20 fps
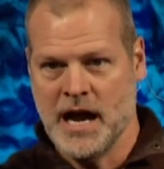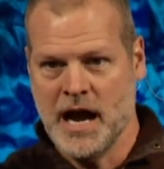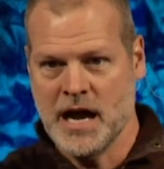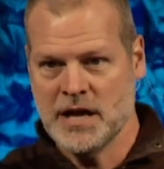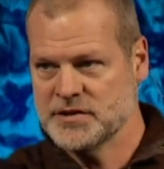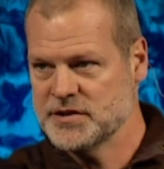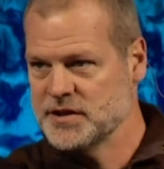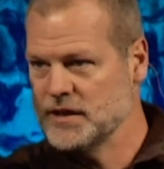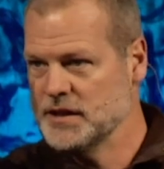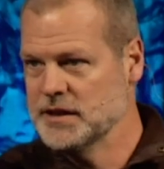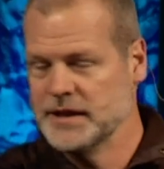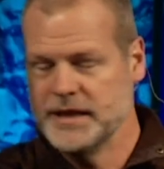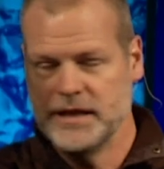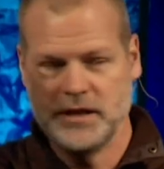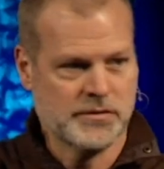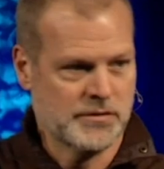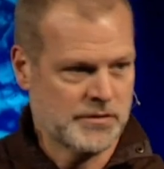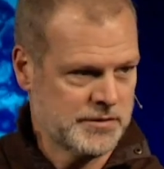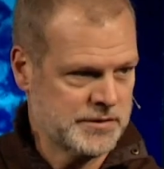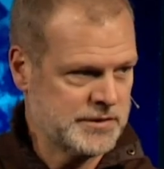I see
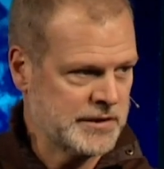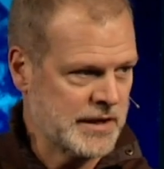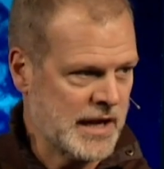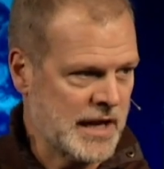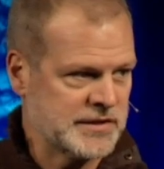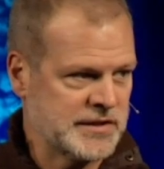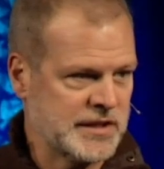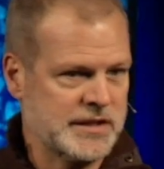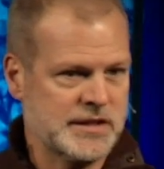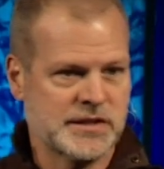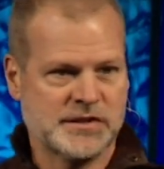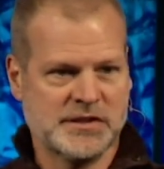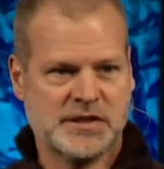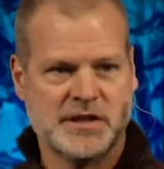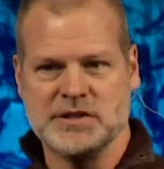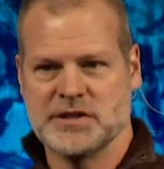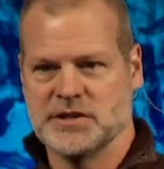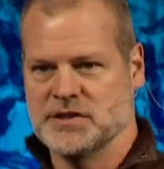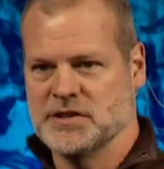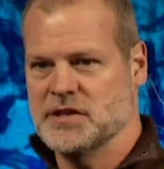leaders, I see
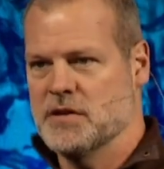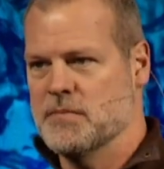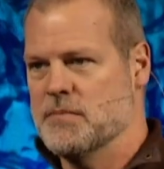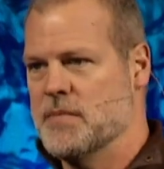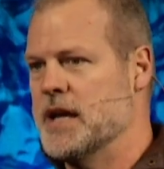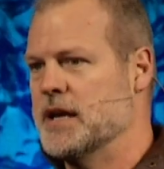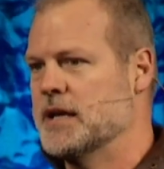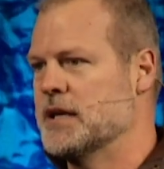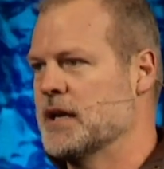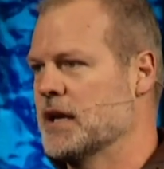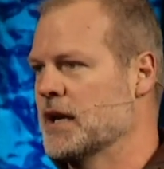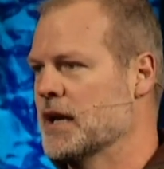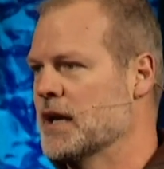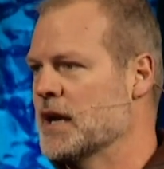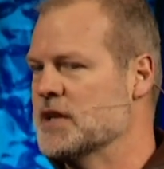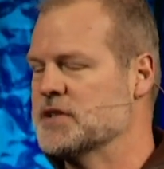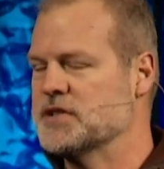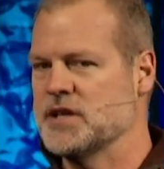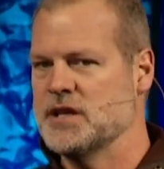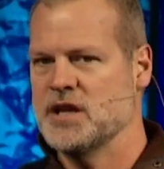decisions they're making,
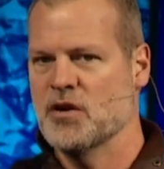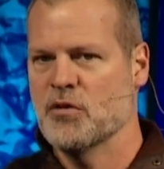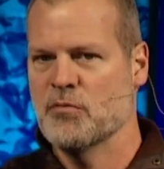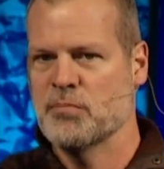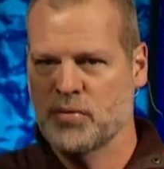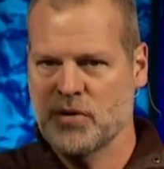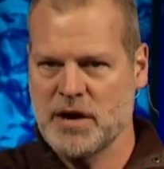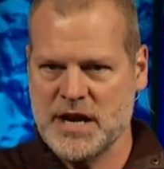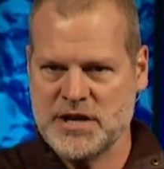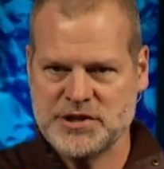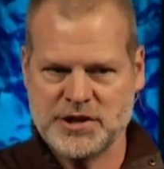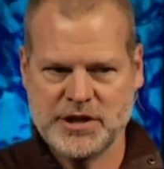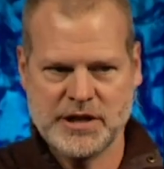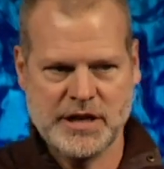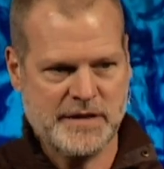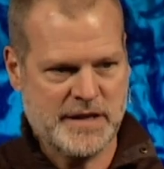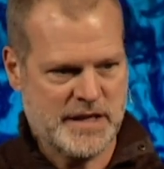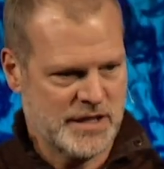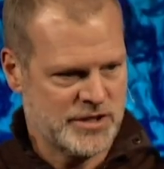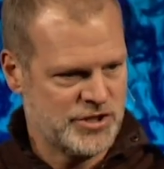and I see the
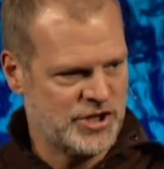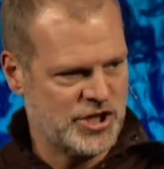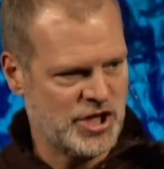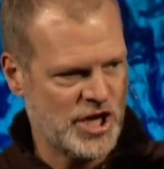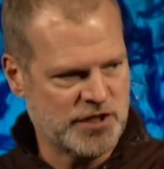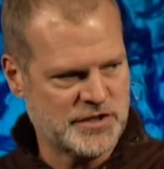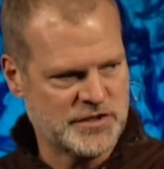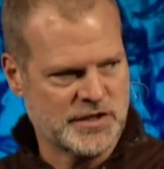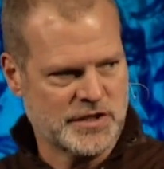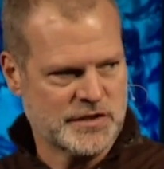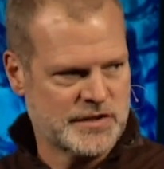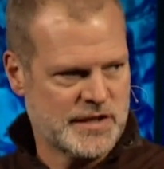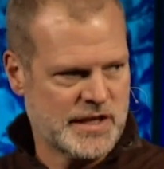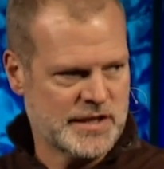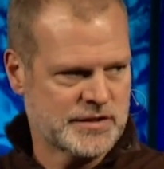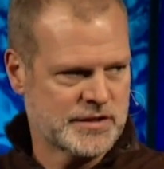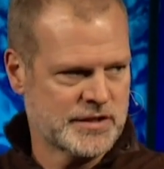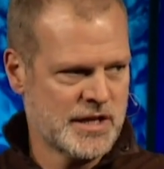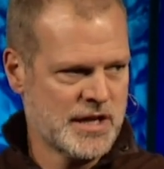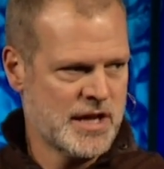oppression and the injustice
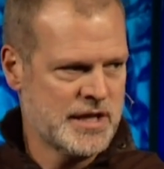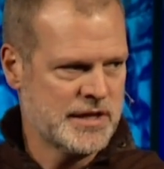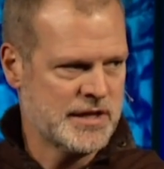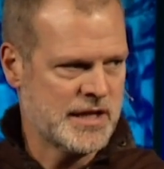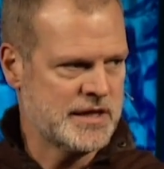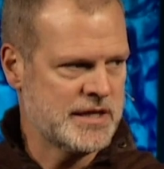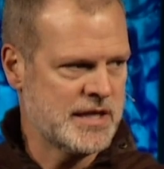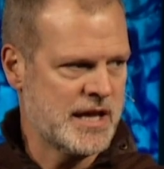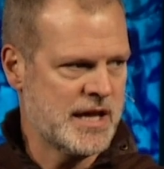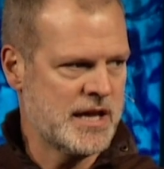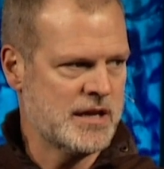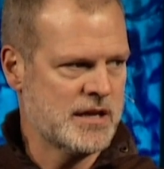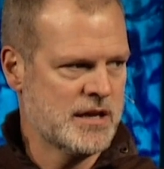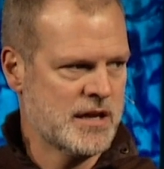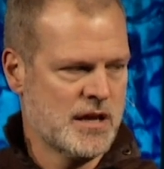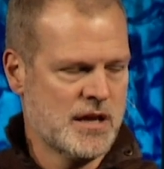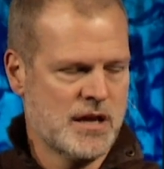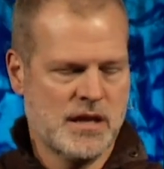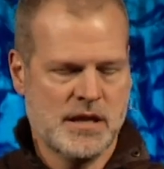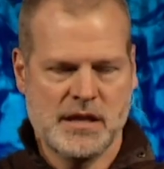that
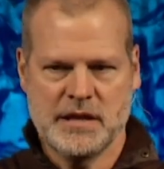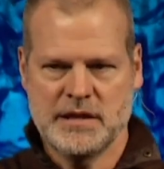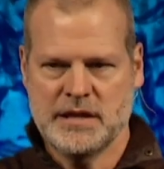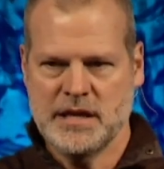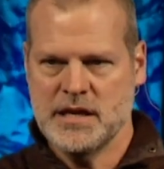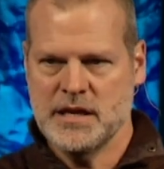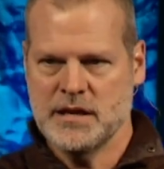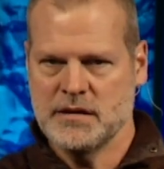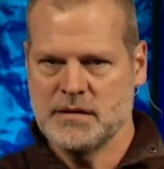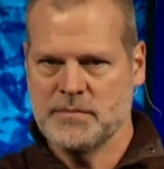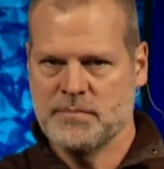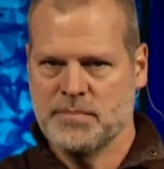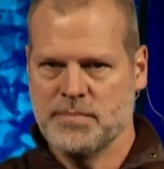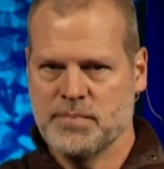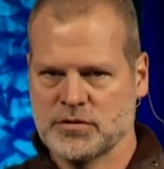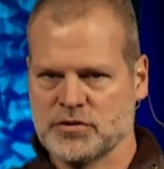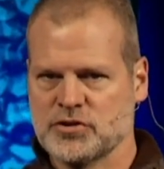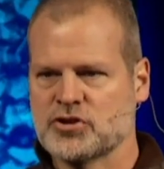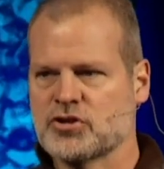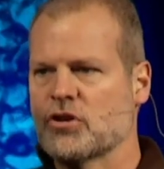they
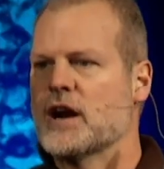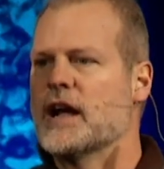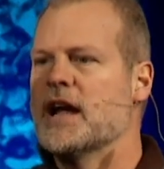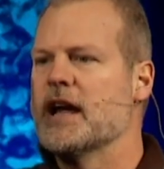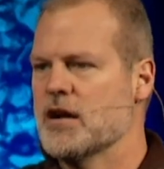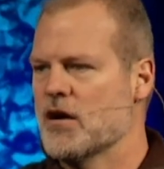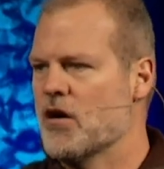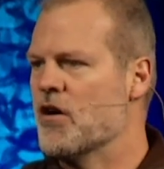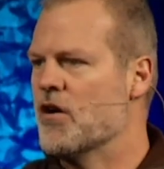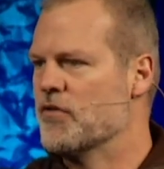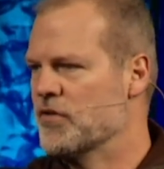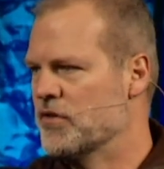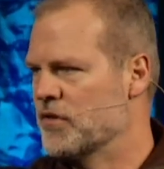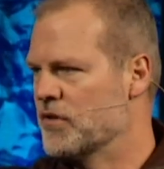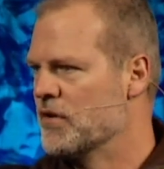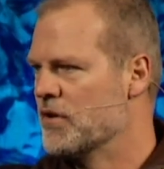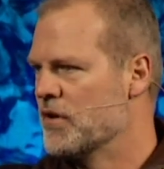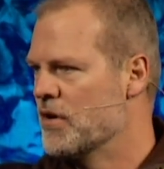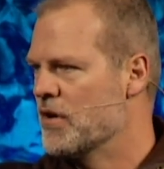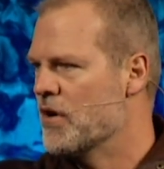portray
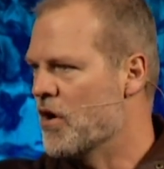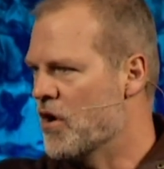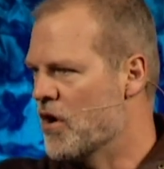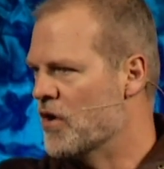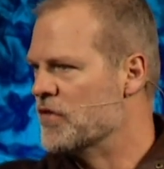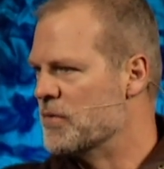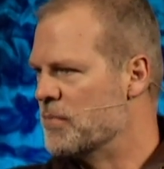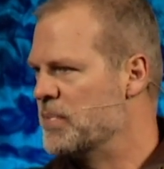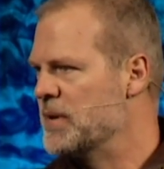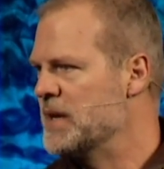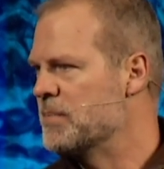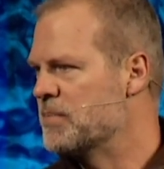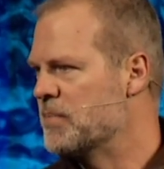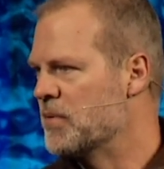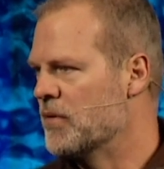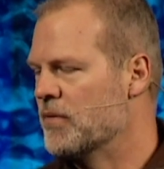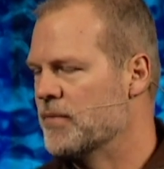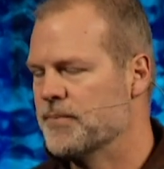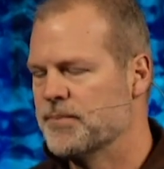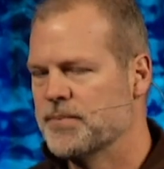on the
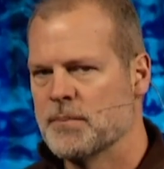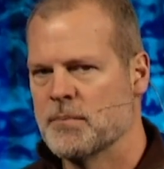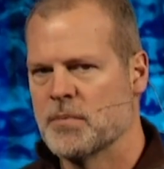people.